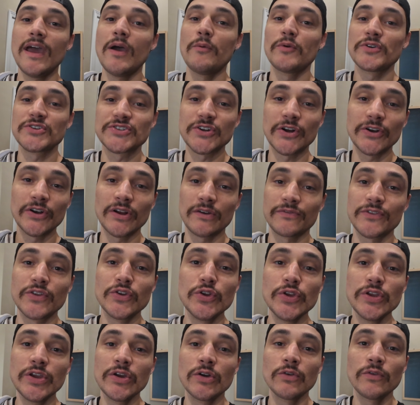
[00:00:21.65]
and we're starting off
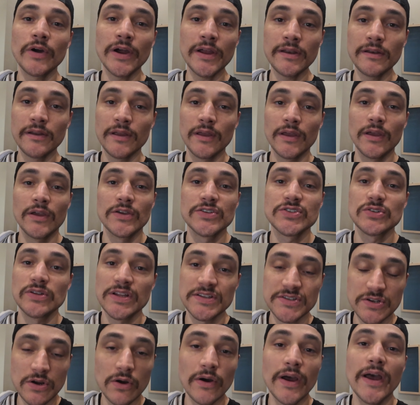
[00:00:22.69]
the new year right, so
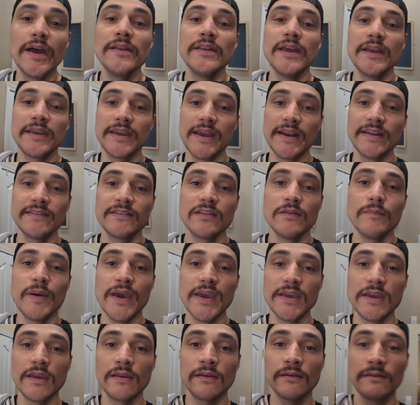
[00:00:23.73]
let's go ahead and get into the
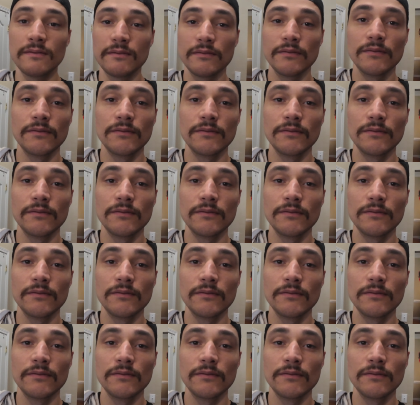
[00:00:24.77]
baking.